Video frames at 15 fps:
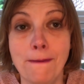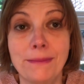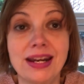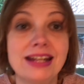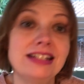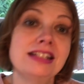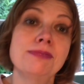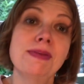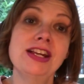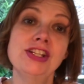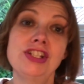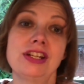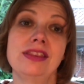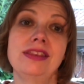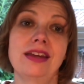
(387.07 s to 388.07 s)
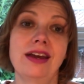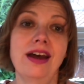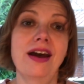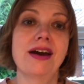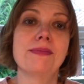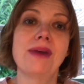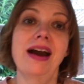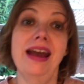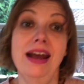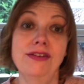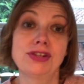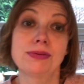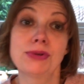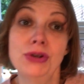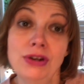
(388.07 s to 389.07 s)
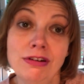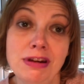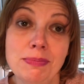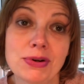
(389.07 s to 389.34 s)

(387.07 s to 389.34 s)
But I did mention that I have some cookery